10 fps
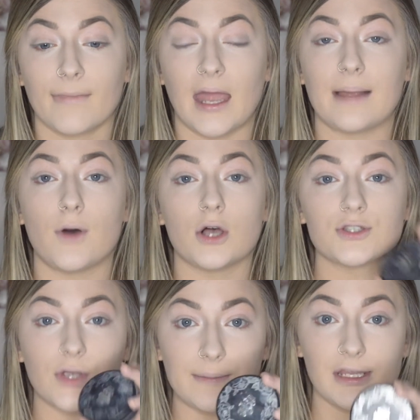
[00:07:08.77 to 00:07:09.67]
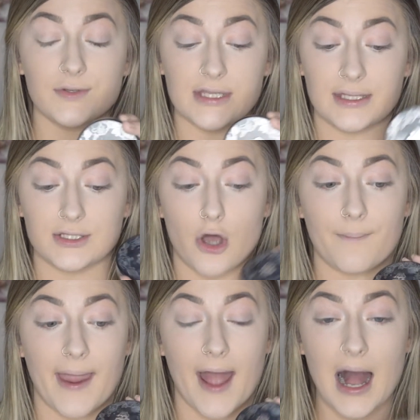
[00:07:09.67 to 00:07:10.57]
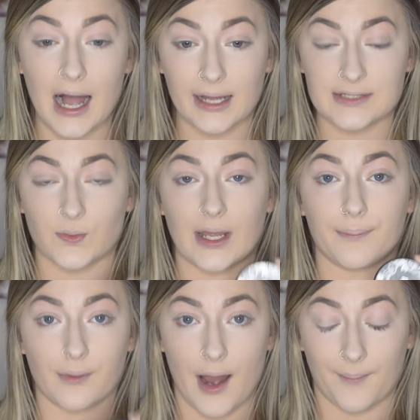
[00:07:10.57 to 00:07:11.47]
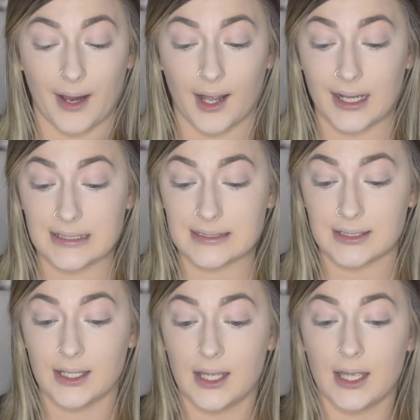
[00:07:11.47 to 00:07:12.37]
And I'm also going to be using this on my eyes when I prime my eyes,